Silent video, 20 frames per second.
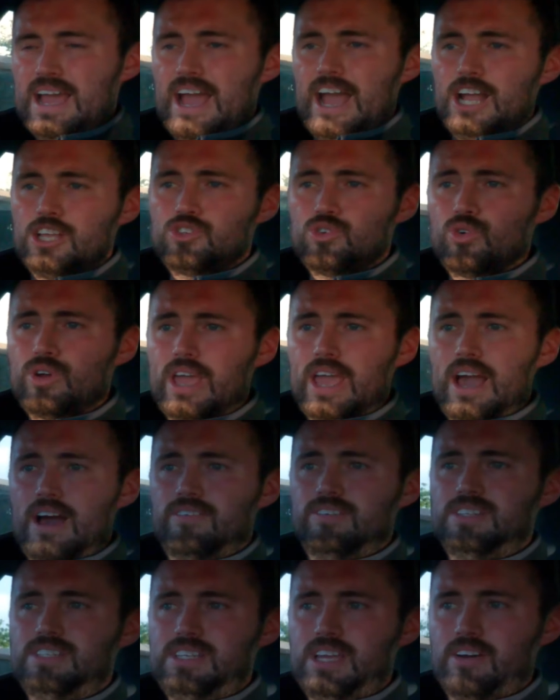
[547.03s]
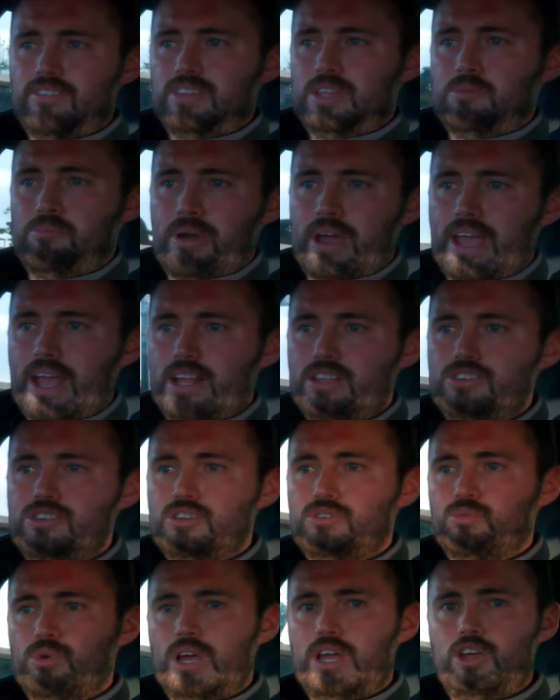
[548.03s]
It's okay having the big
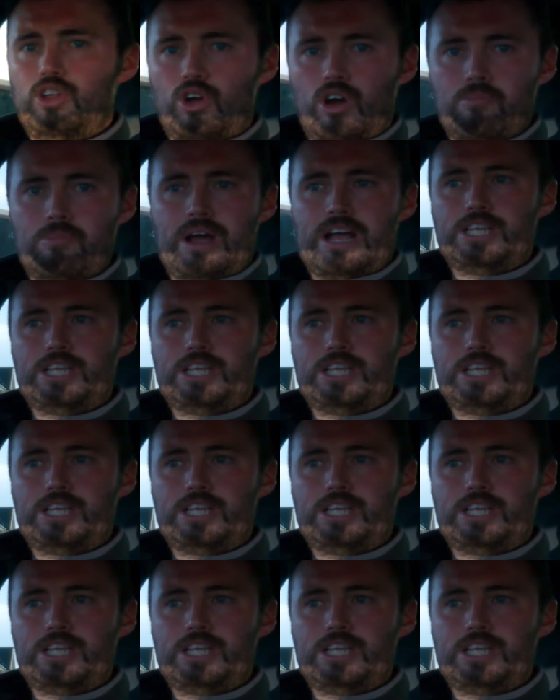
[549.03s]
engine with a bit